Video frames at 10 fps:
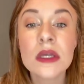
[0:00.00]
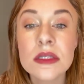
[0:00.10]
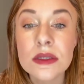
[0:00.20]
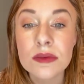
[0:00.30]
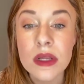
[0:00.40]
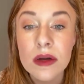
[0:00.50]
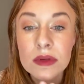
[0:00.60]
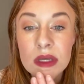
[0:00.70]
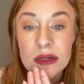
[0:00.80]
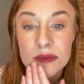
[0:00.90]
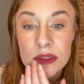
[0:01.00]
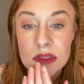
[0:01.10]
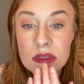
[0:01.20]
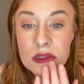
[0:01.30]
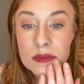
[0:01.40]
So now we have
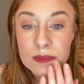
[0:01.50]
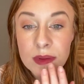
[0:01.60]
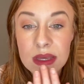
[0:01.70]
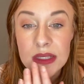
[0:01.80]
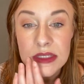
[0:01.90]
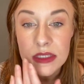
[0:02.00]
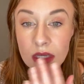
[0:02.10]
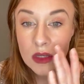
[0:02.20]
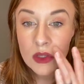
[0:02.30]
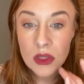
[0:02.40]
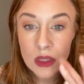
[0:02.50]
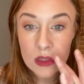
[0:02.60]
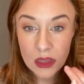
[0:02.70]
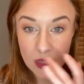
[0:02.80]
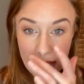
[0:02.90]
just this base
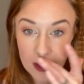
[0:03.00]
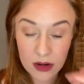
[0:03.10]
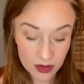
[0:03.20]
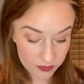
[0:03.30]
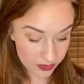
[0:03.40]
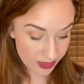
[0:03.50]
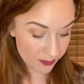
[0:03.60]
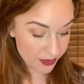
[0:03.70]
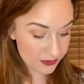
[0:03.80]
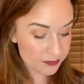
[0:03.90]
layer of a lip.